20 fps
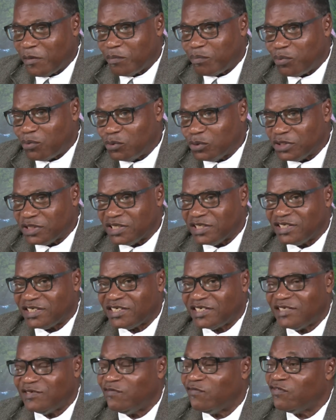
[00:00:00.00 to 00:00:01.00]
poses
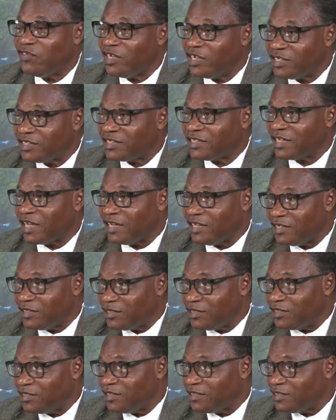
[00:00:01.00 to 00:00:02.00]
severe
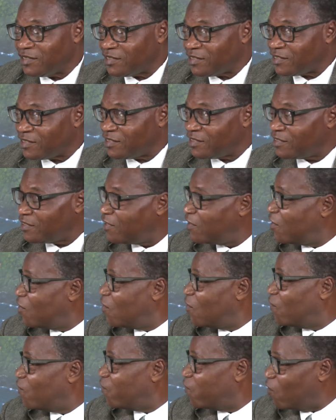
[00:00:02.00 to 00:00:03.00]
challenges
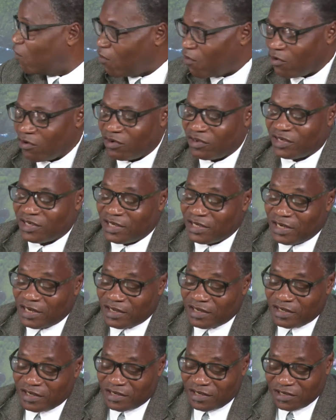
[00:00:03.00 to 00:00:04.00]
for
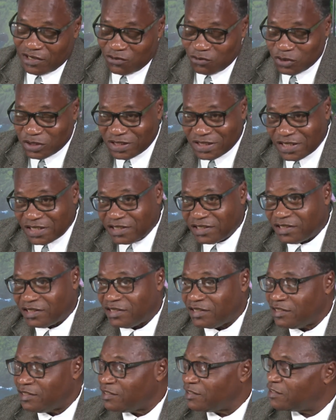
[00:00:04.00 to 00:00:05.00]
the
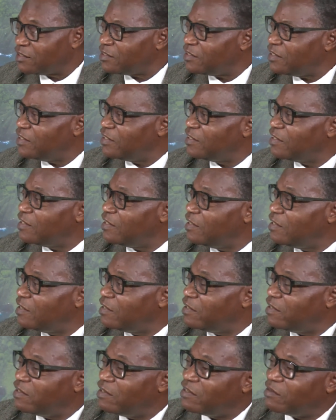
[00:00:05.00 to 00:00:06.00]
utilities
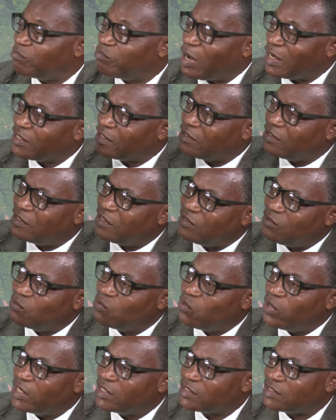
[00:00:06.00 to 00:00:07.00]
in particularly
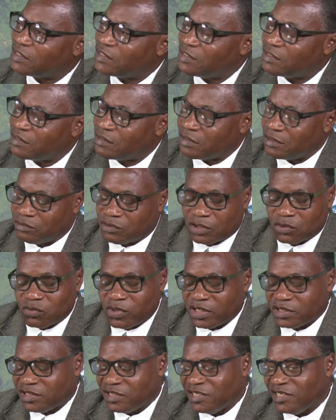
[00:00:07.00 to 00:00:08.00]

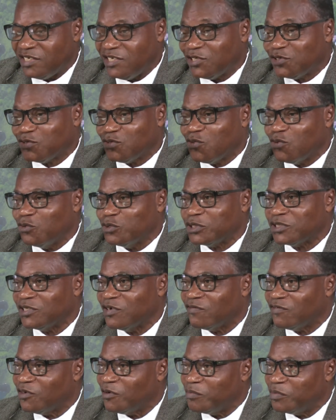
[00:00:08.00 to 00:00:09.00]
the east coast
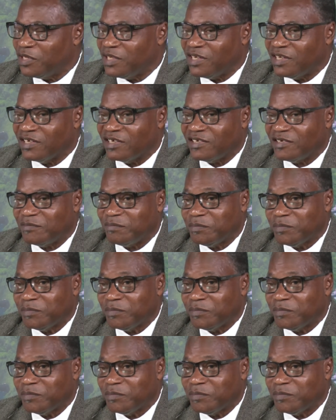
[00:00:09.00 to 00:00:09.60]
of Dominica,